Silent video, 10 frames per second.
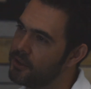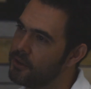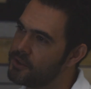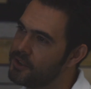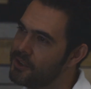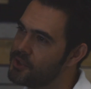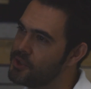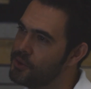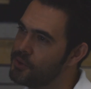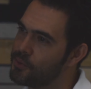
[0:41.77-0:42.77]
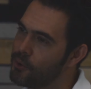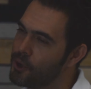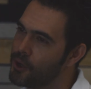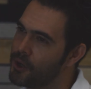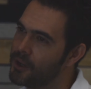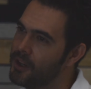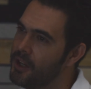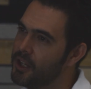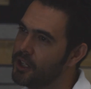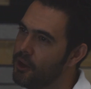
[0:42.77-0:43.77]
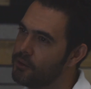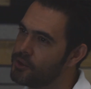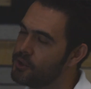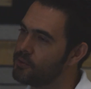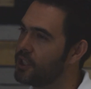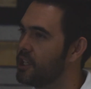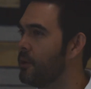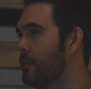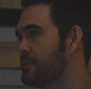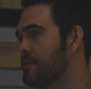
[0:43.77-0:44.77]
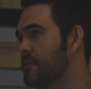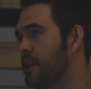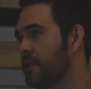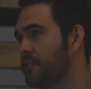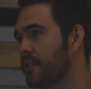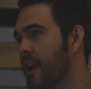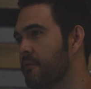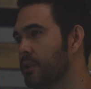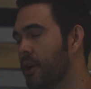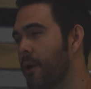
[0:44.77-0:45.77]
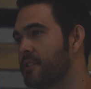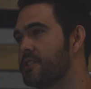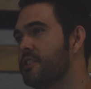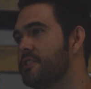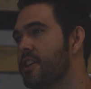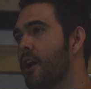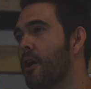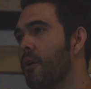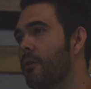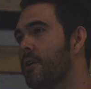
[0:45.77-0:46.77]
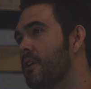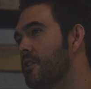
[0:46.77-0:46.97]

I noticed that the shoes were, the shoes would get holes in them, either have blowouts in the toe,